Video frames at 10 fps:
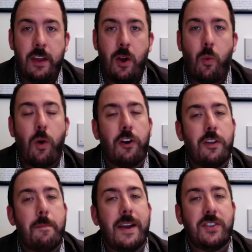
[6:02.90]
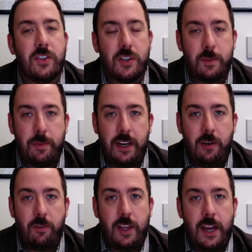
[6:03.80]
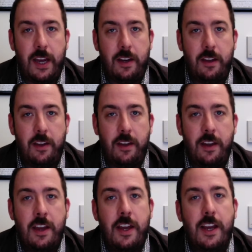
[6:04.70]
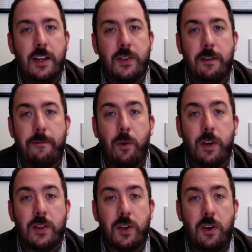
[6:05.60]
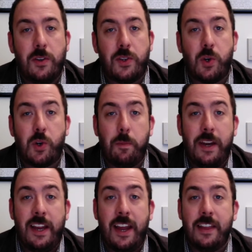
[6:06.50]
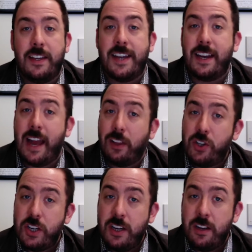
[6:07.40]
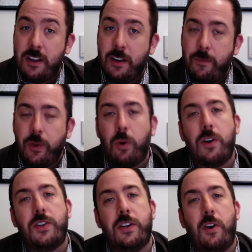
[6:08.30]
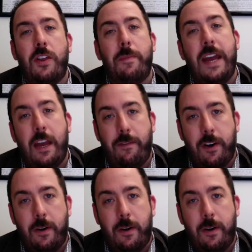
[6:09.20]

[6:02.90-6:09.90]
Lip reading: What are the messages being relayed? Is the focus on social media and the technology, or is it on the behavior?